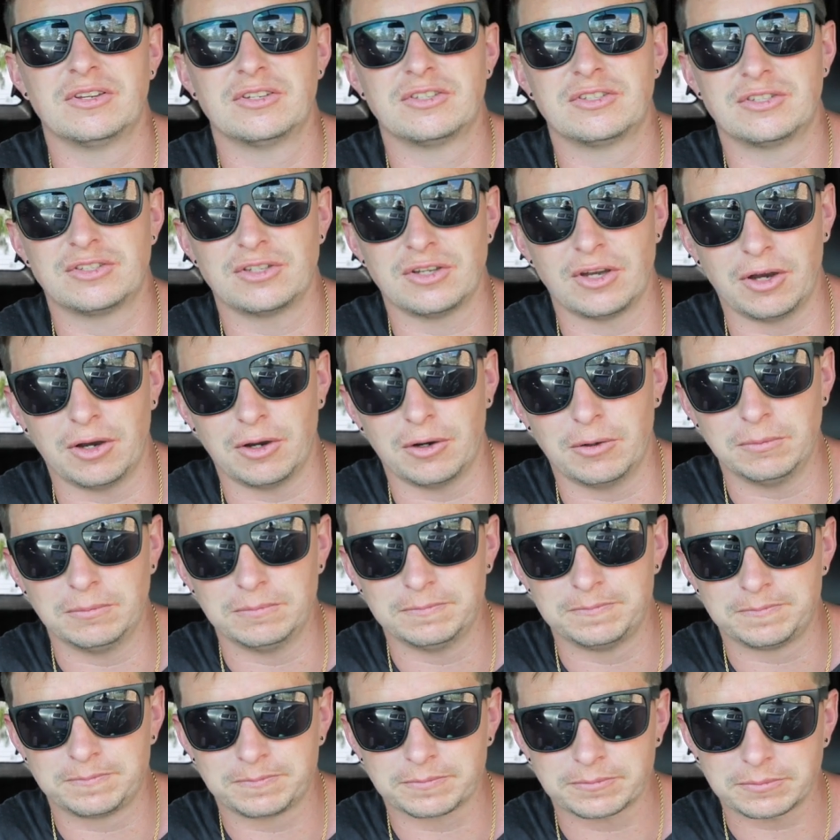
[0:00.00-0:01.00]
So
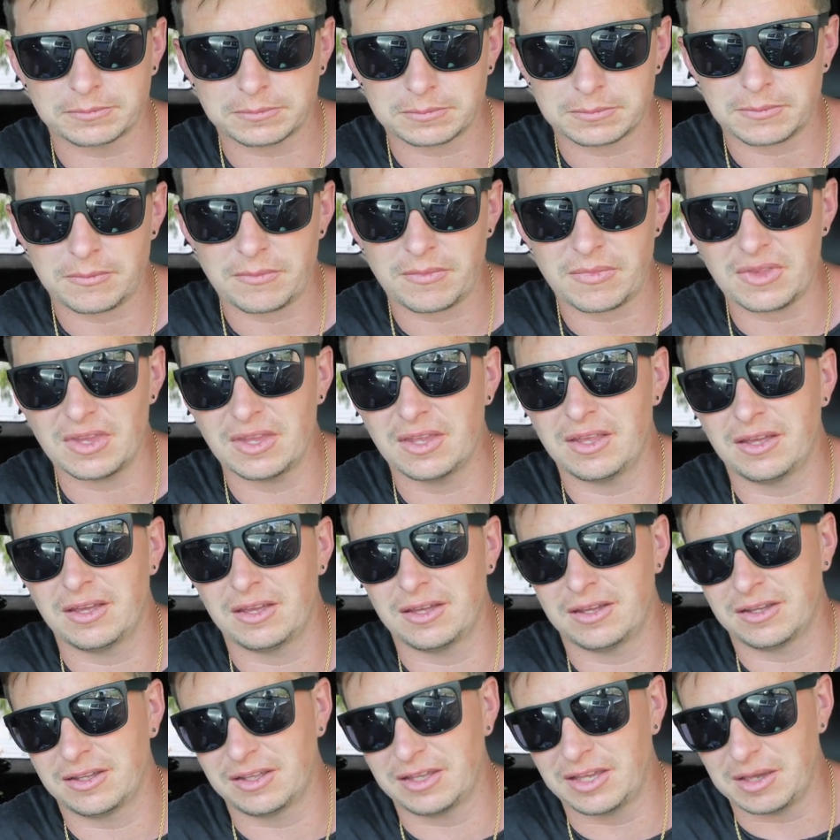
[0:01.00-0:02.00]

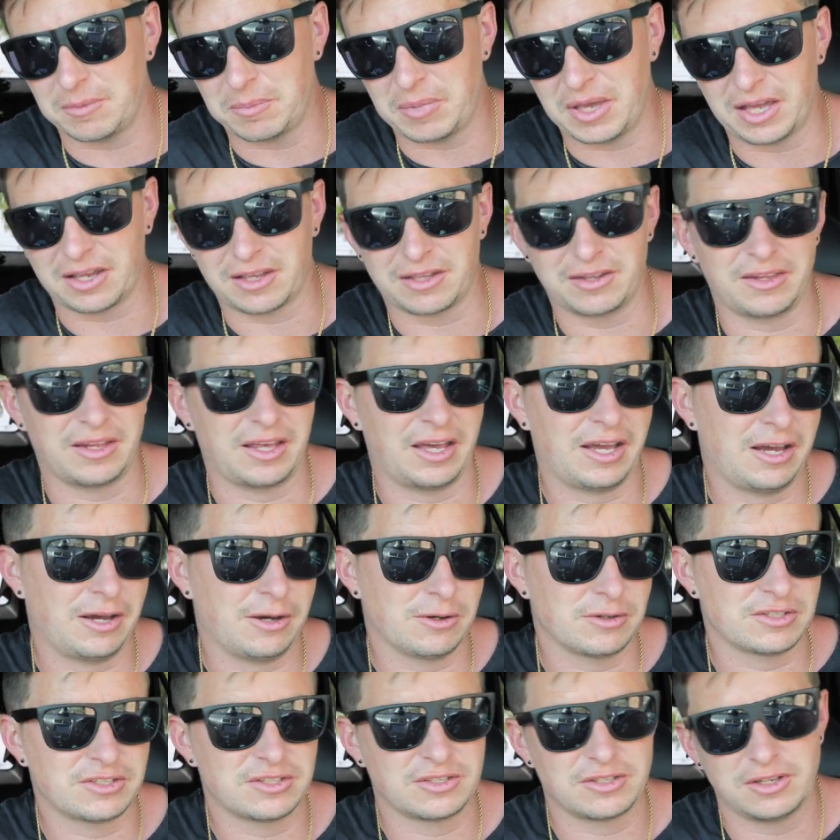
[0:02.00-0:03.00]
get back in the
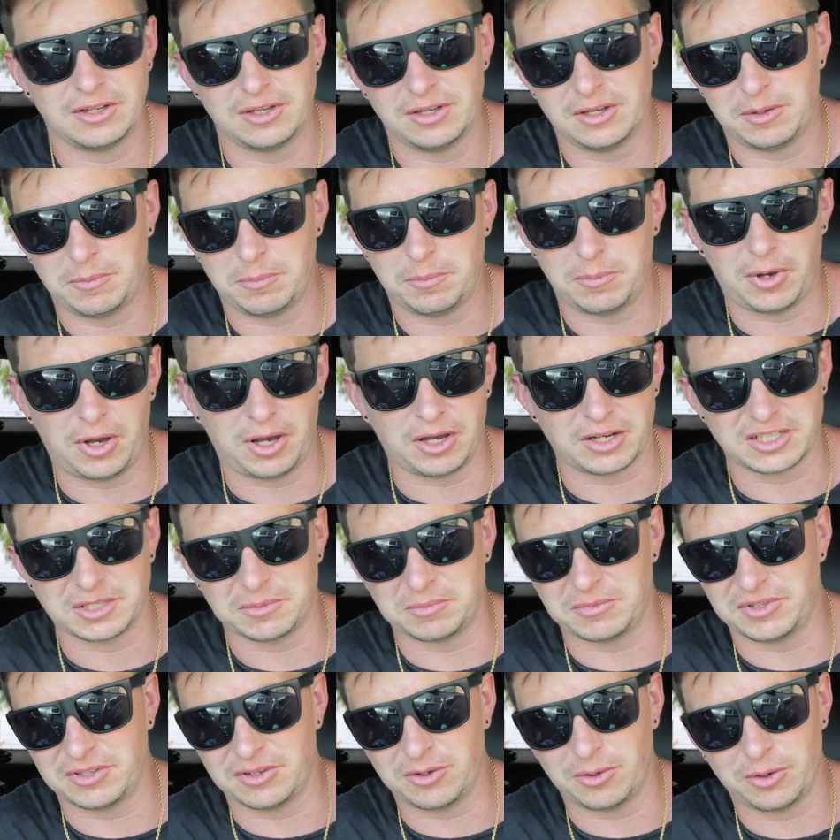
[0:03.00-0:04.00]
house, box
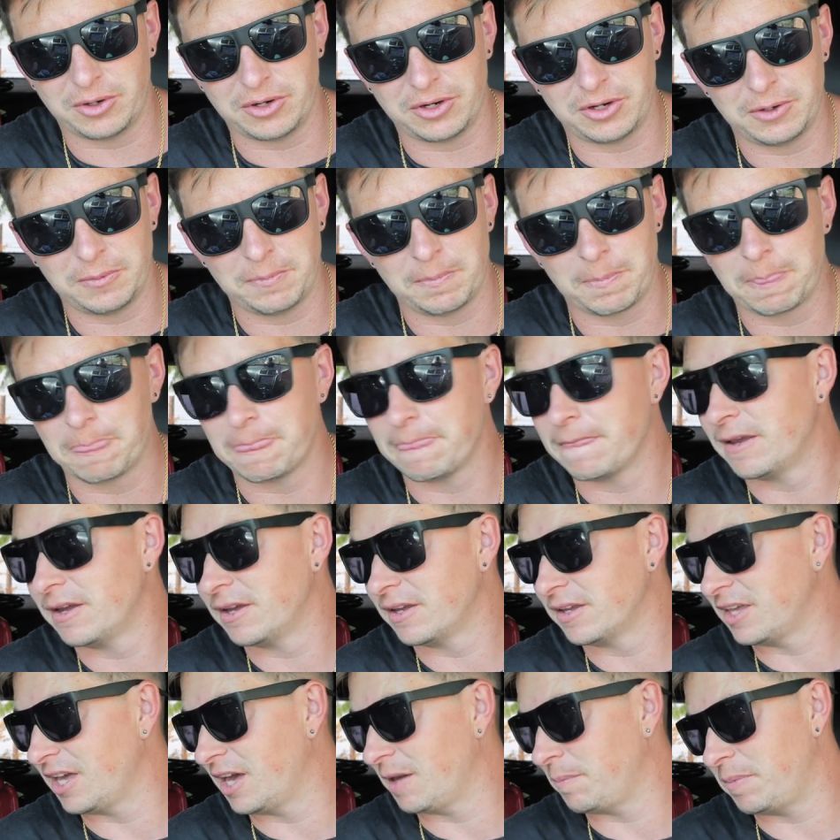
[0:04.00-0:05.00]
up the order,
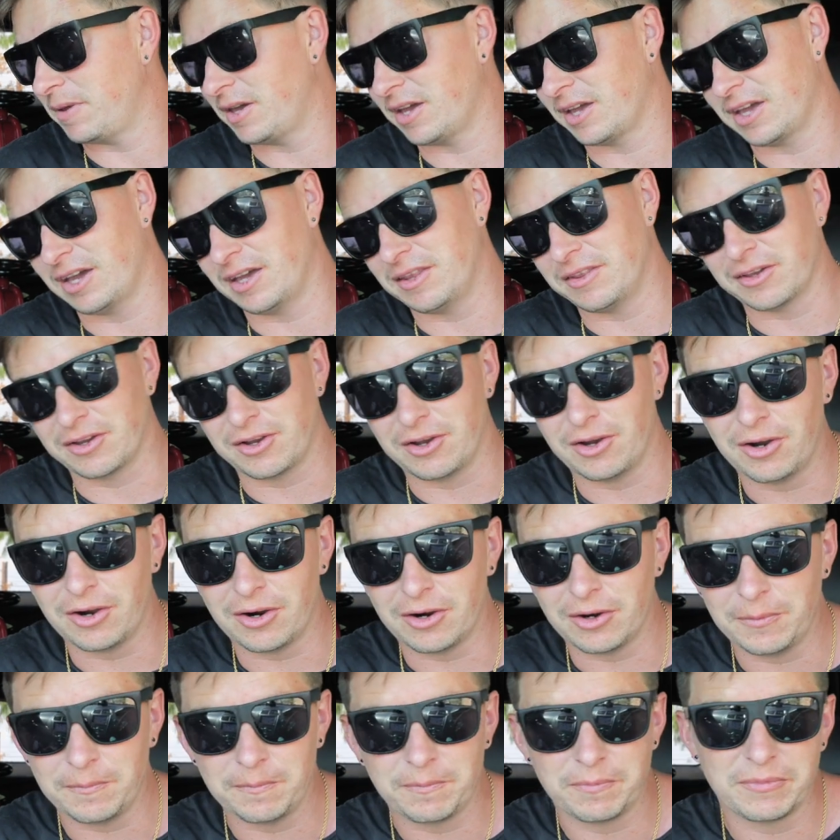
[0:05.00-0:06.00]
get back in the
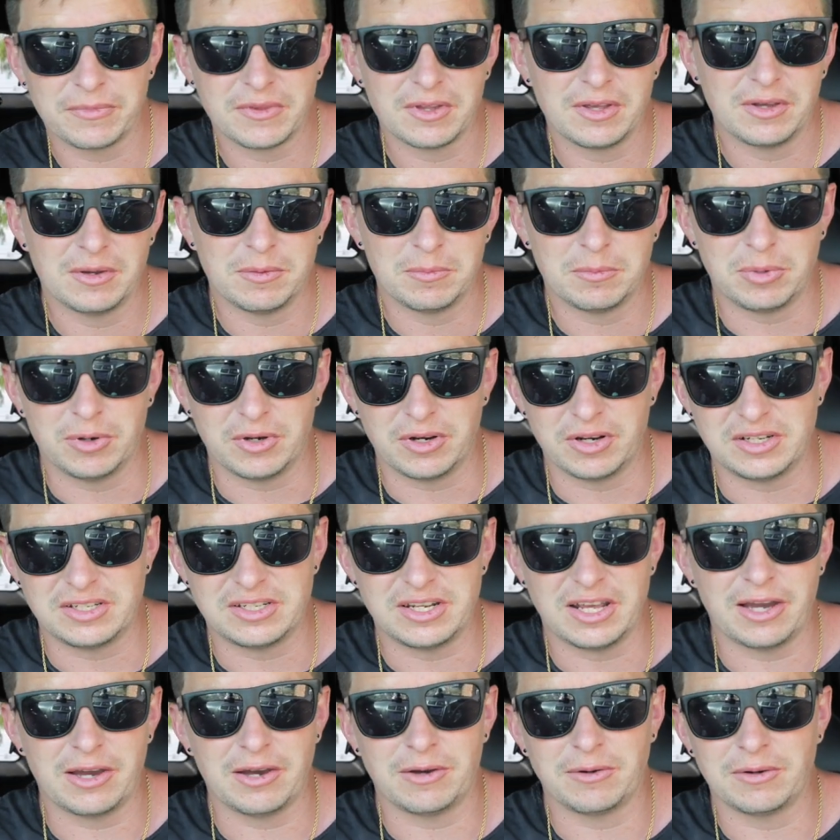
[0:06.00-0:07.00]
car, put it
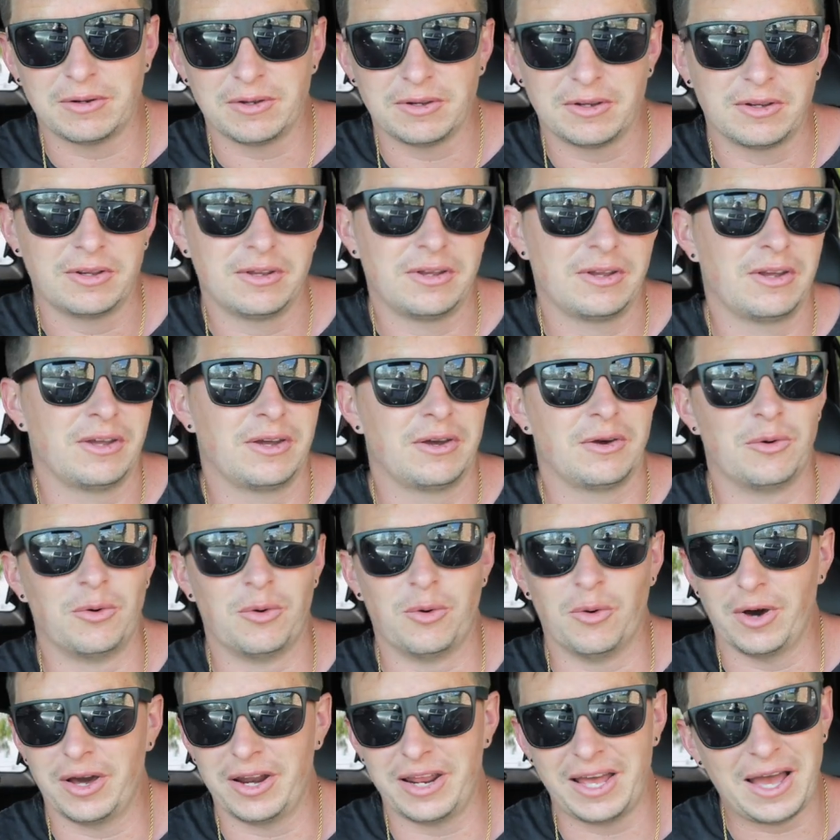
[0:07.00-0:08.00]
down.
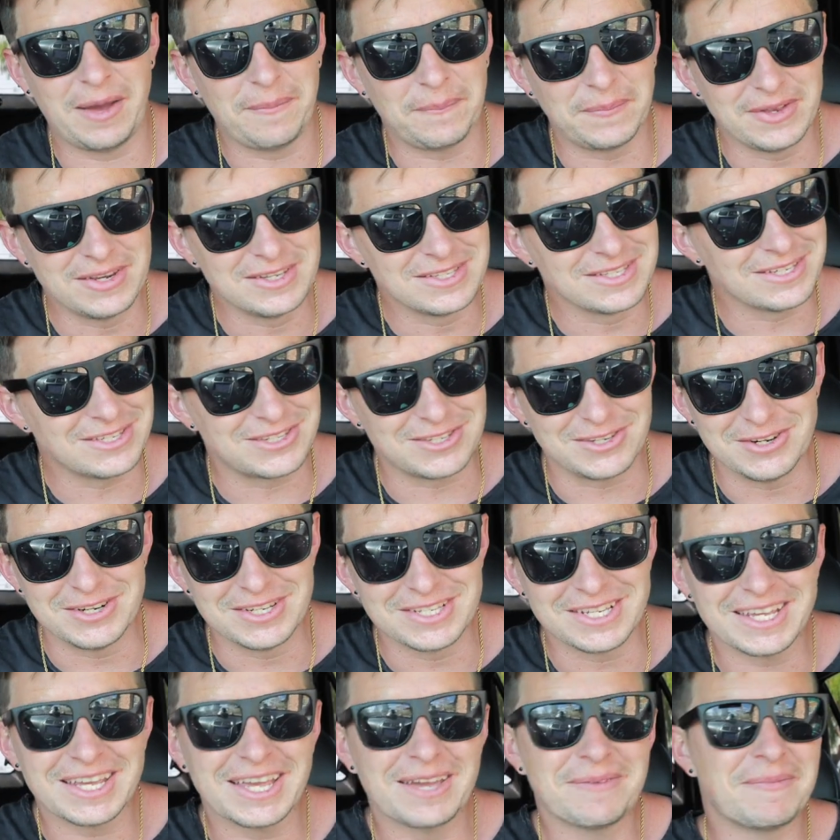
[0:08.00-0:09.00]
What happens as soon
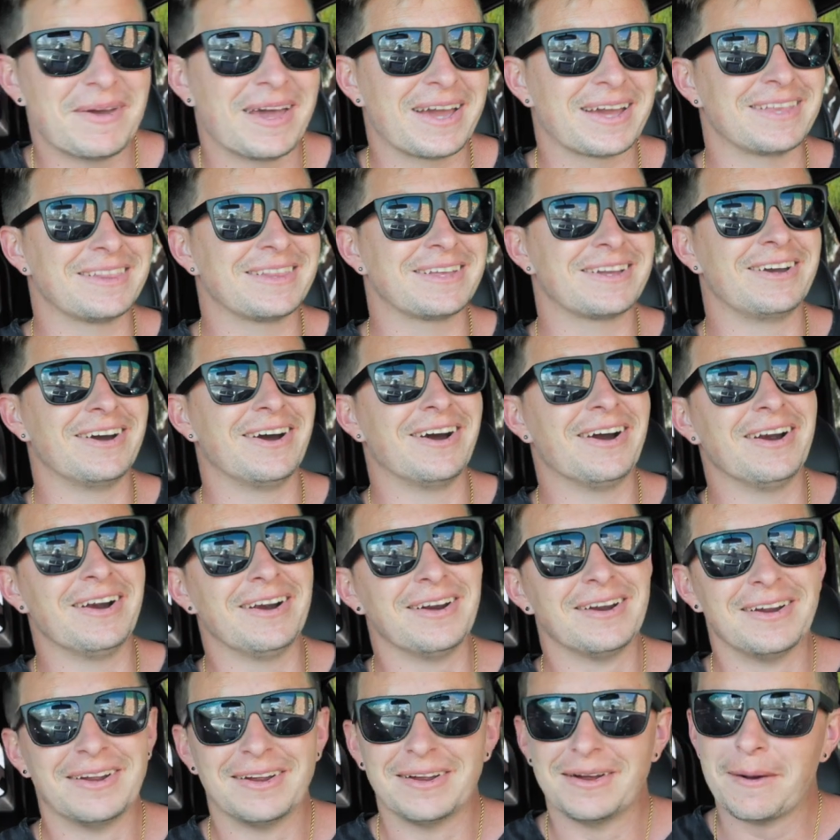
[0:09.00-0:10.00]
as I get back in the
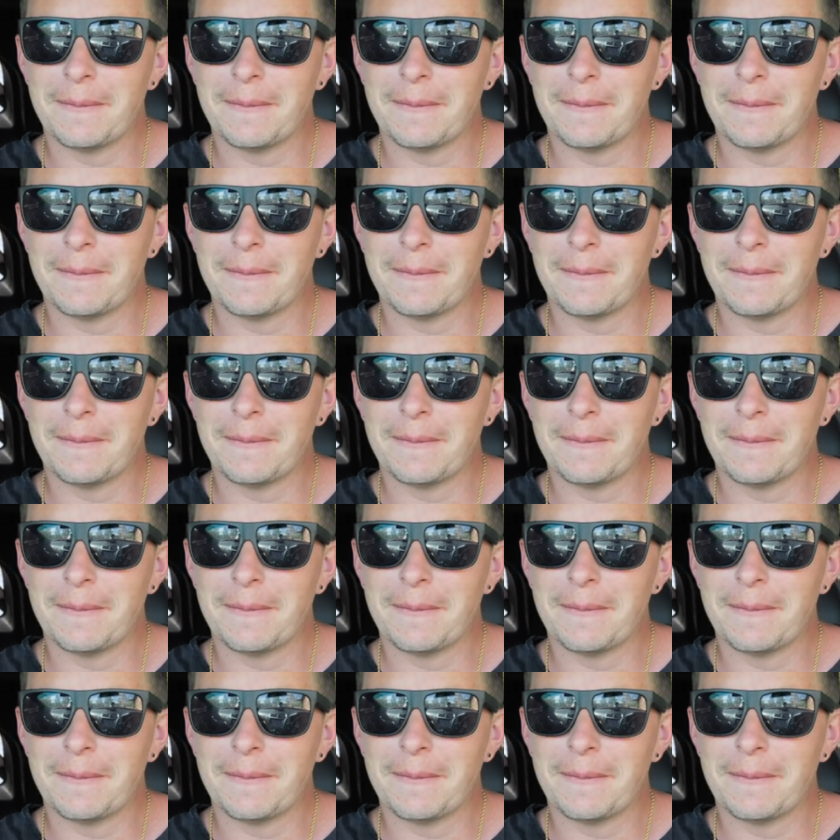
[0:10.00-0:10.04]
car?